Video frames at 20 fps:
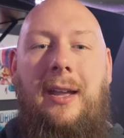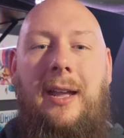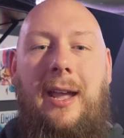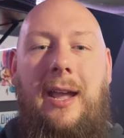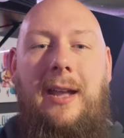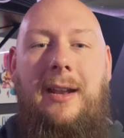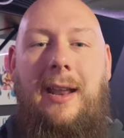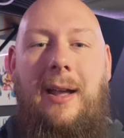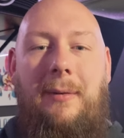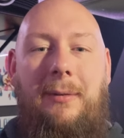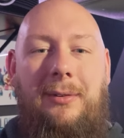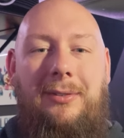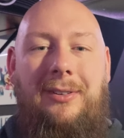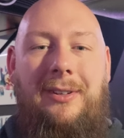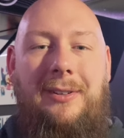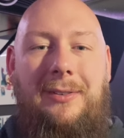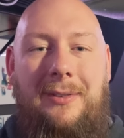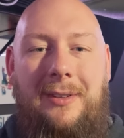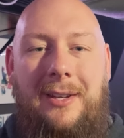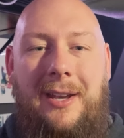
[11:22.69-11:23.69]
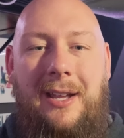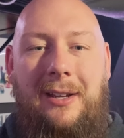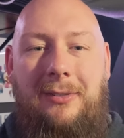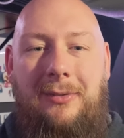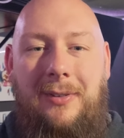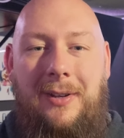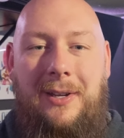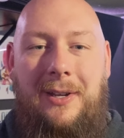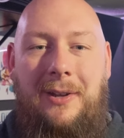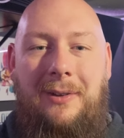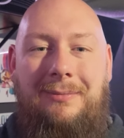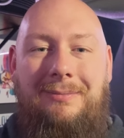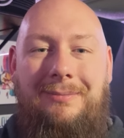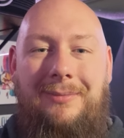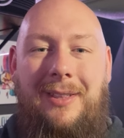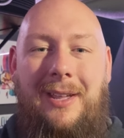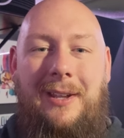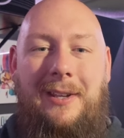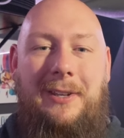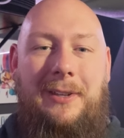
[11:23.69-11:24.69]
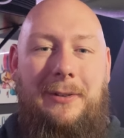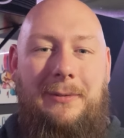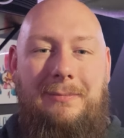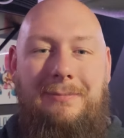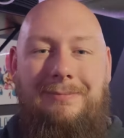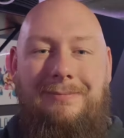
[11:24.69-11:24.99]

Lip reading: And I will see you in the next video. Thank you.